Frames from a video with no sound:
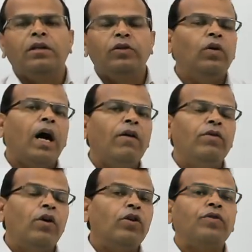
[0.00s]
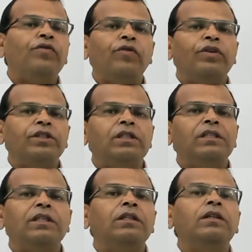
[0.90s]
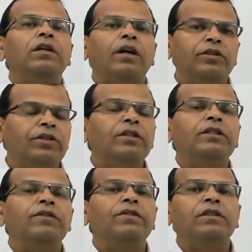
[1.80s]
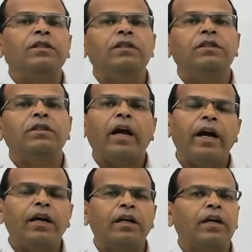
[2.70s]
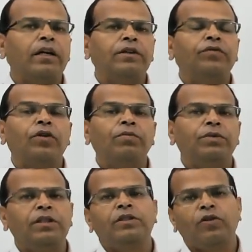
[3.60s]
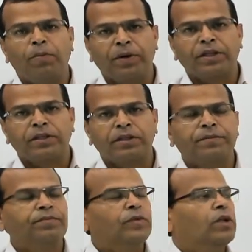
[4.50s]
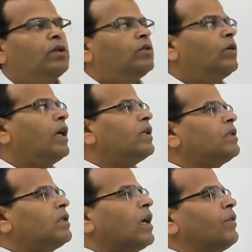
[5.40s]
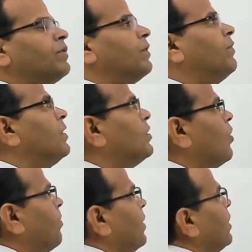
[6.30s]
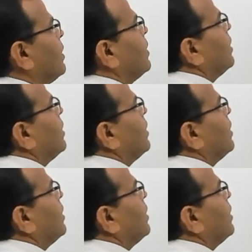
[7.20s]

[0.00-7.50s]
You have lot of questions in engineering services and gate from these topics. So let us start with the first topic